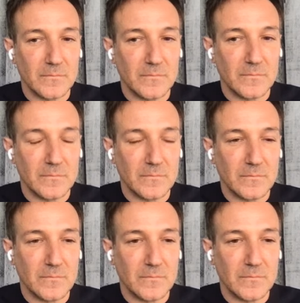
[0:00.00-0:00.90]

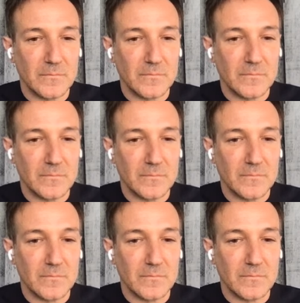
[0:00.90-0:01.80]

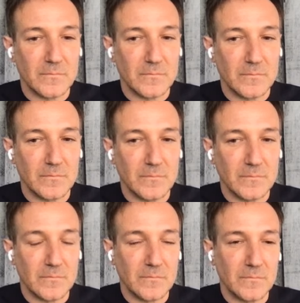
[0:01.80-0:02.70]

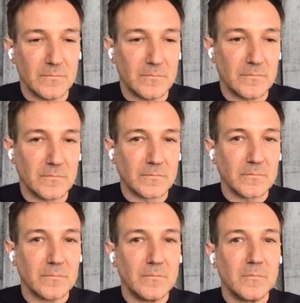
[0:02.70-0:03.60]

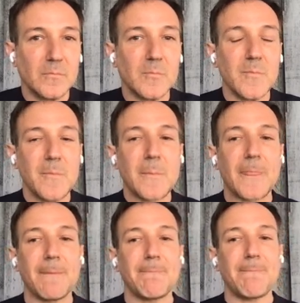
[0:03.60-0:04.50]

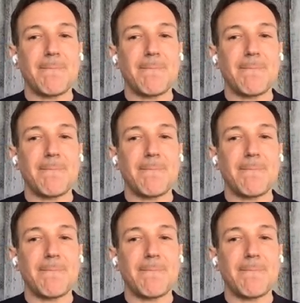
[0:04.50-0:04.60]
The person shown says nothing.